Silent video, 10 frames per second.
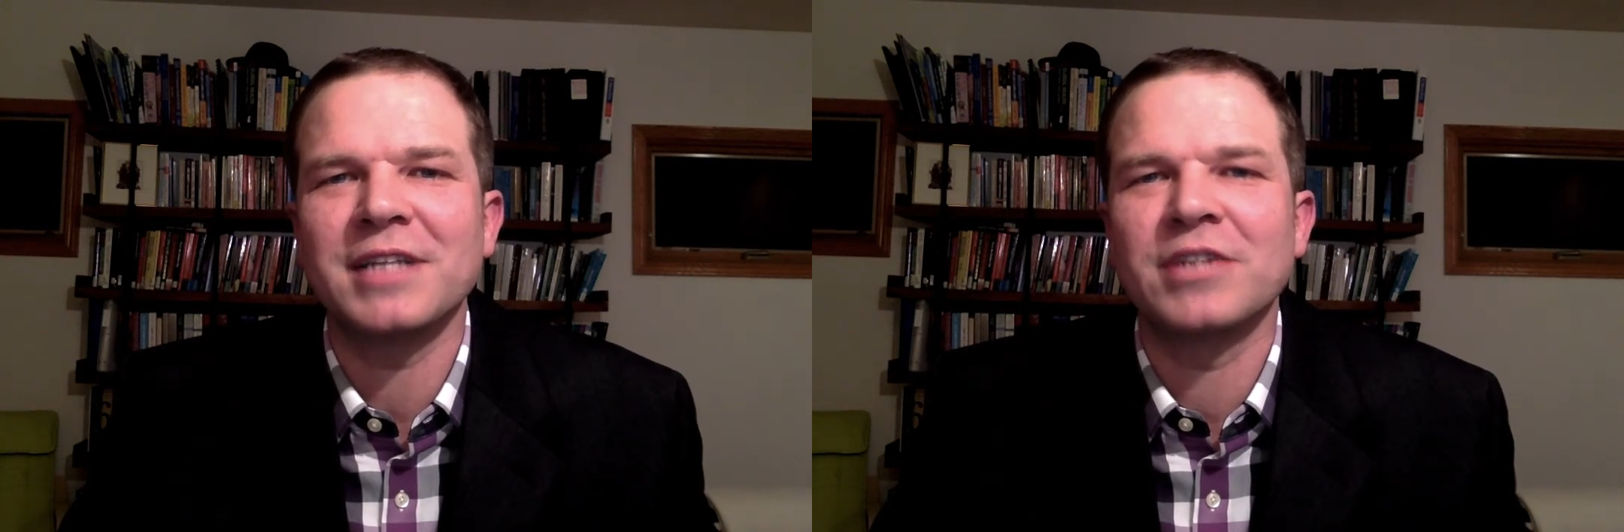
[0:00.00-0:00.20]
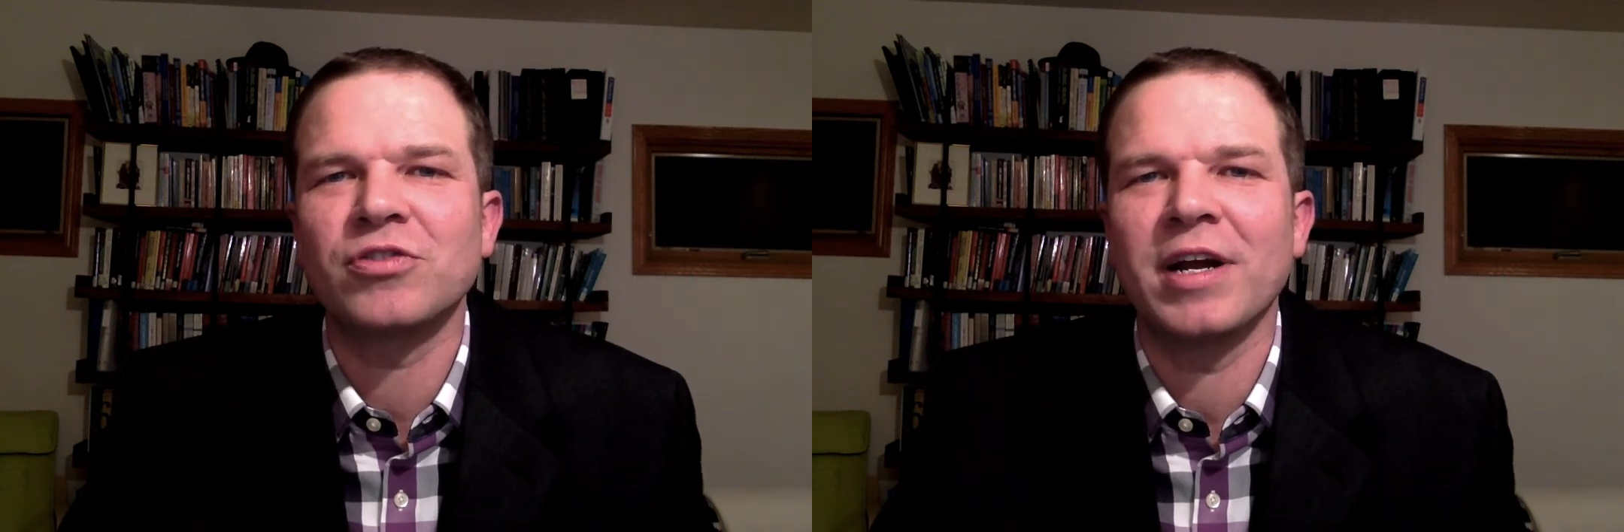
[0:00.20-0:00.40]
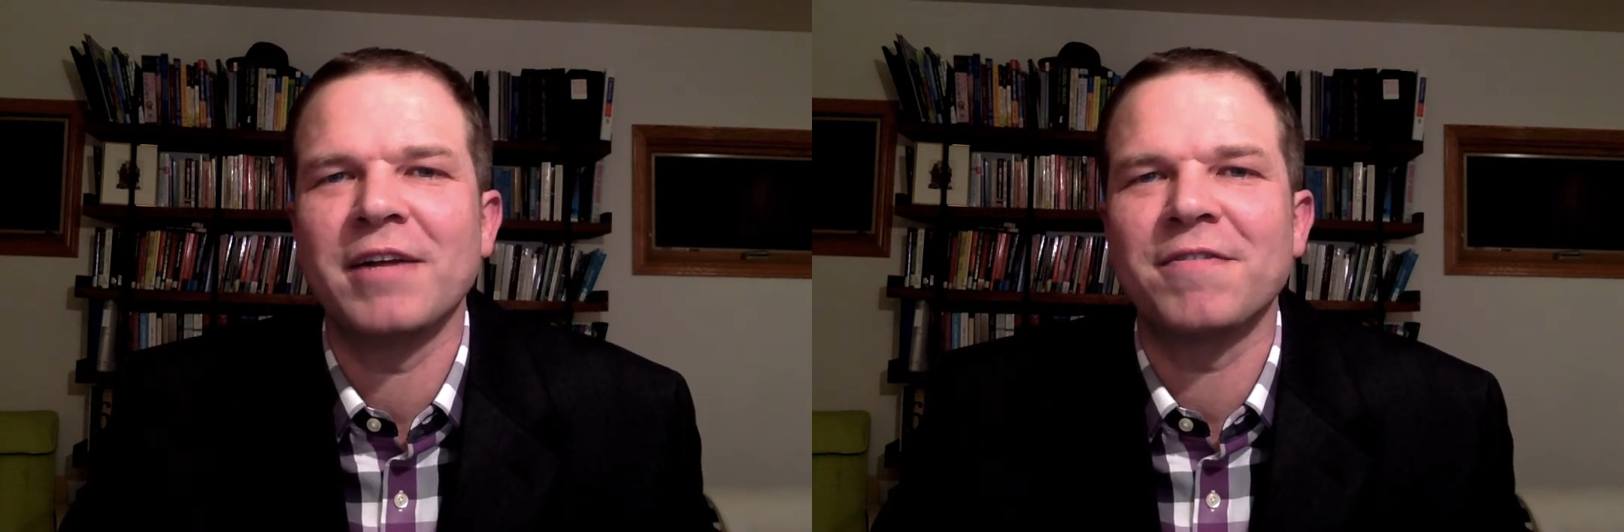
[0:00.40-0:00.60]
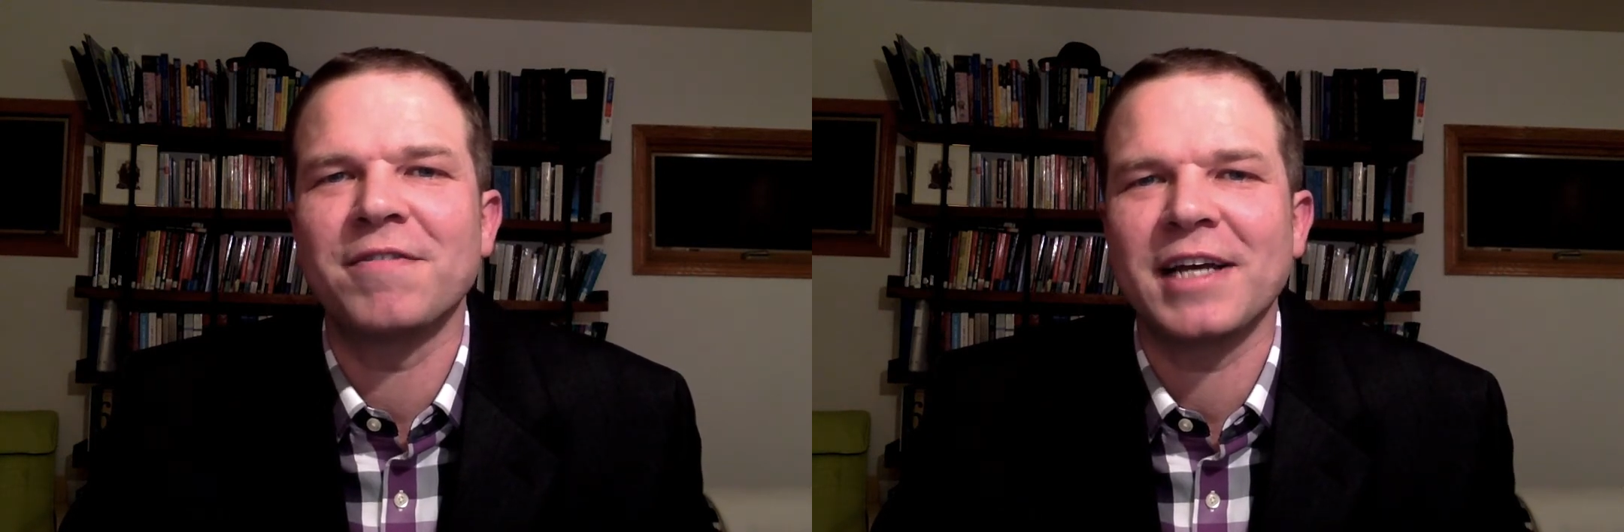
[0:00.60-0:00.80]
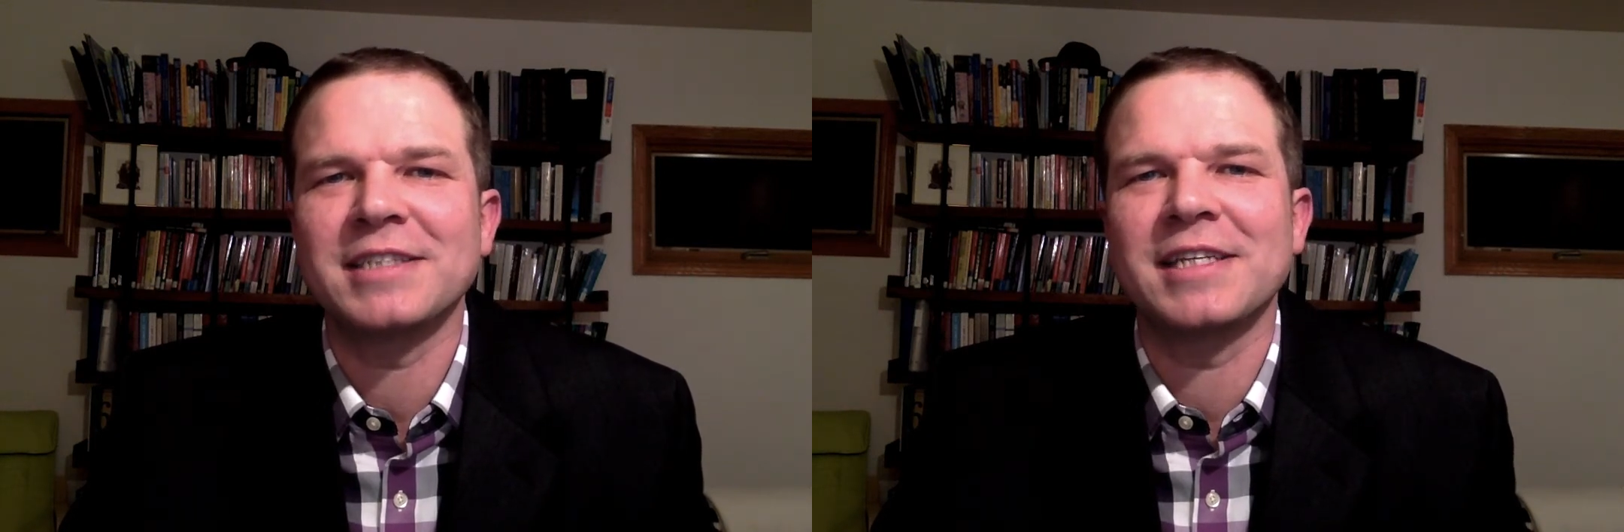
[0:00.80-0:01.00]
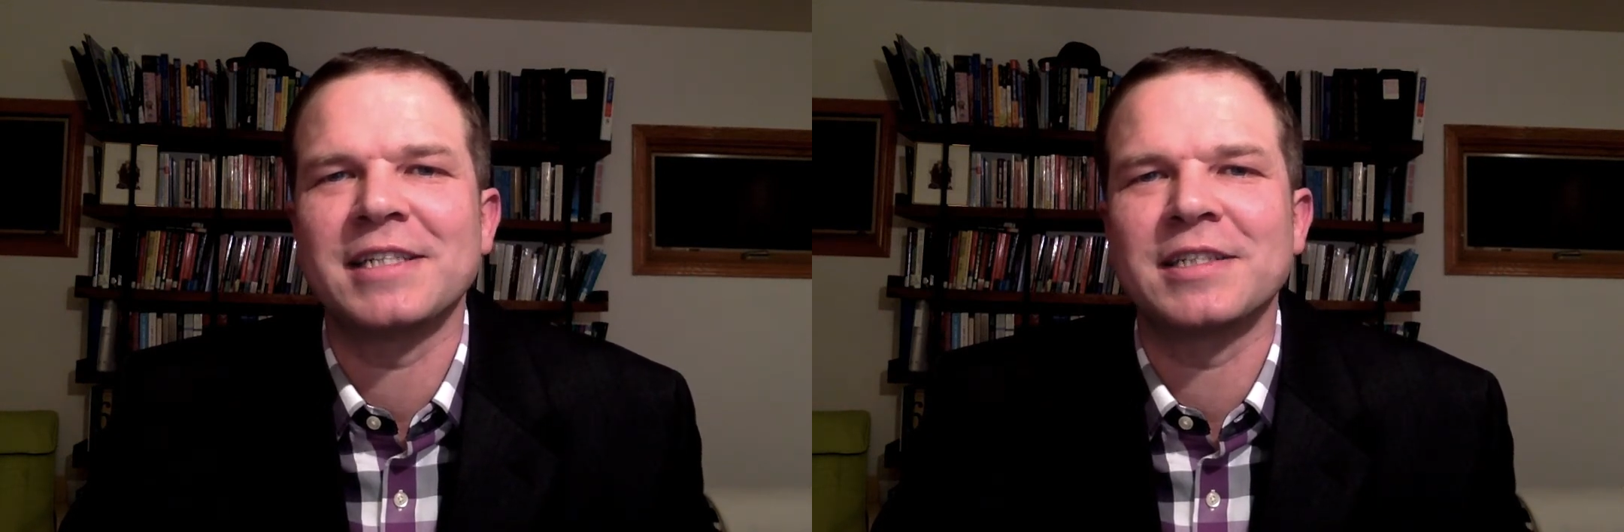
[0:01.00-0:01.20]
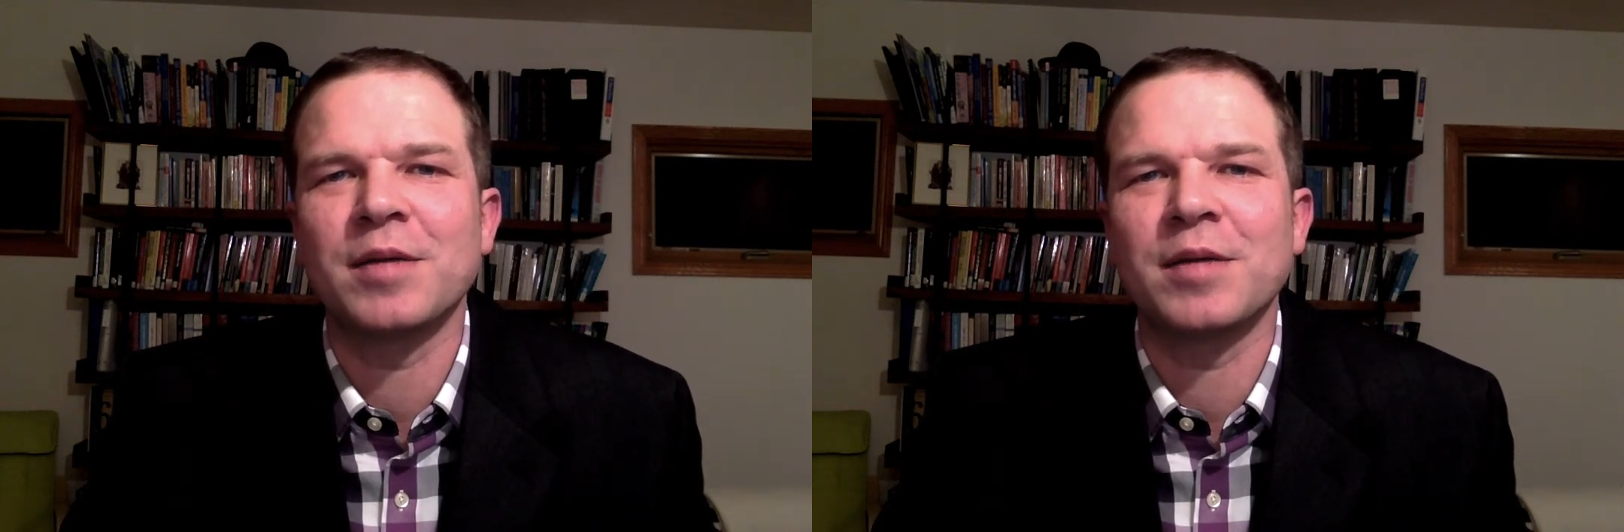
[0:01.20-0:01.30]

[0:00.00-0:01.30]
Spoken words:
and trying to flex things